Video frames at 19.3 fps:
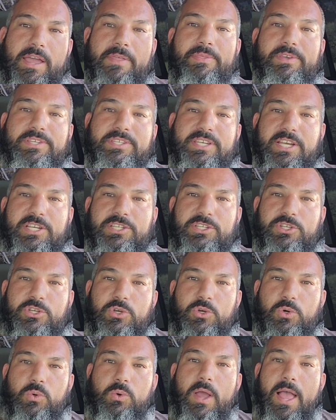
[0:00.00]
and the
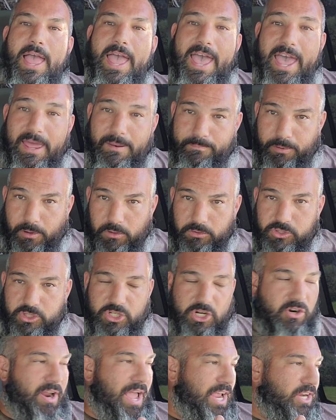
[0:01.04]
6.2 head
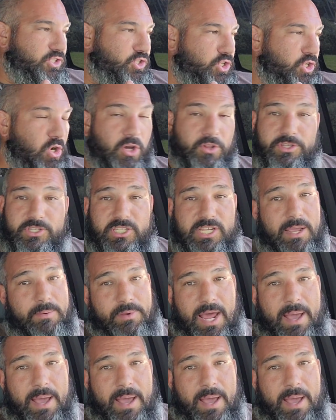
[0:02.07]
bolts are actually all the same.